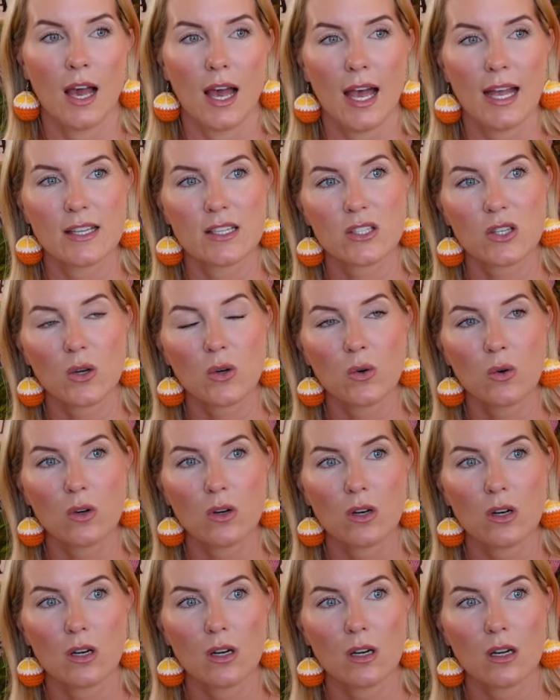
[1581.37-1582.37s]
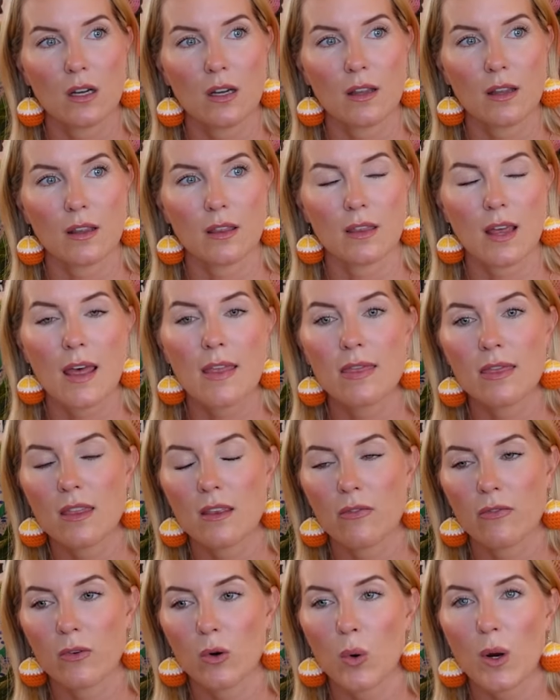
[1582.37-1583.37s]
And so then
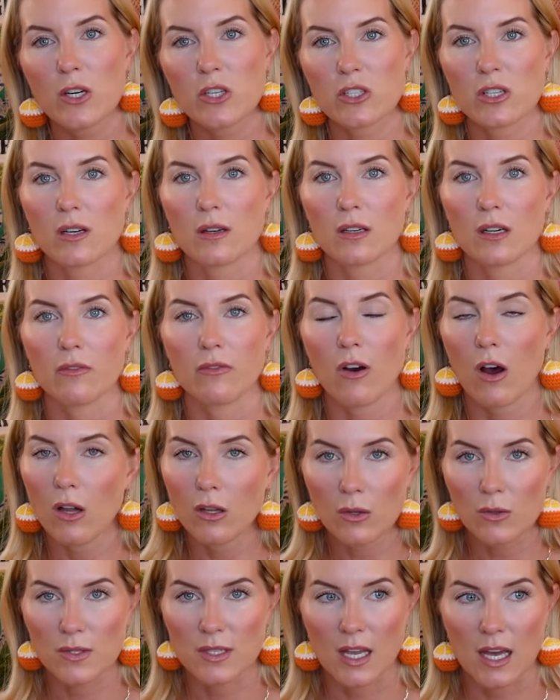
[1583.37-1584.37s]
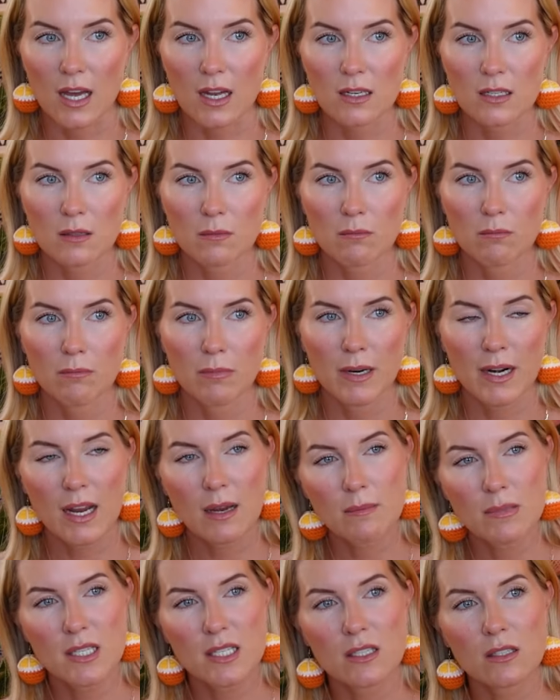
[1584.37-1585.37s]
the question follows that, but
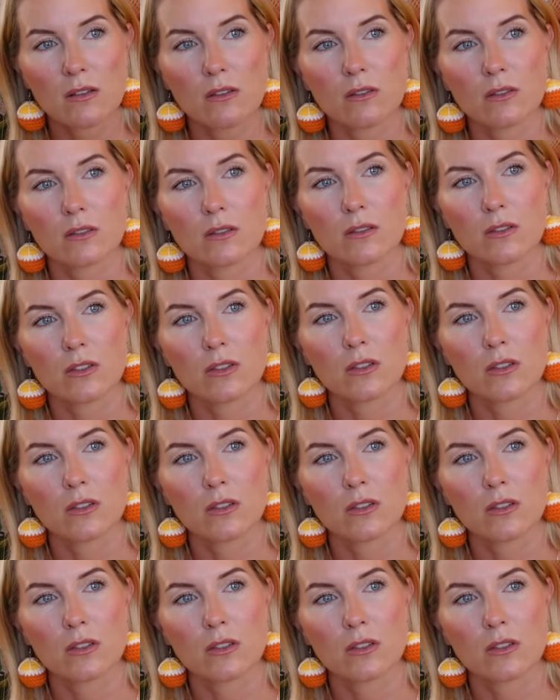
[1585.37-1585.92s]
I'm still